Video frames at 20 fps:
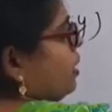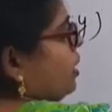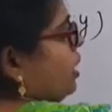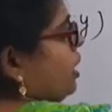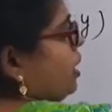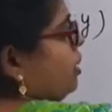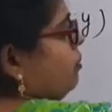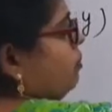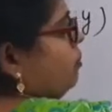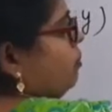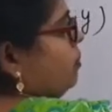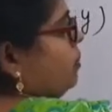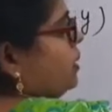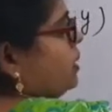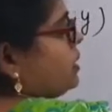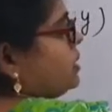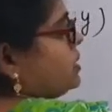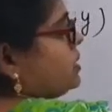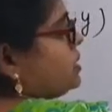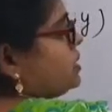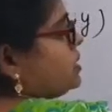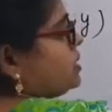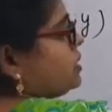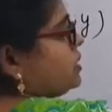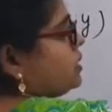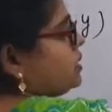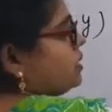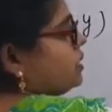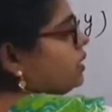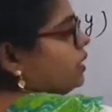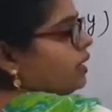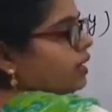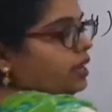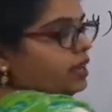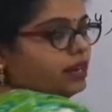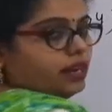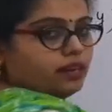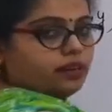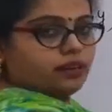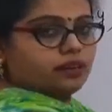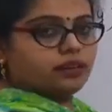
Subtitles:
m plus n.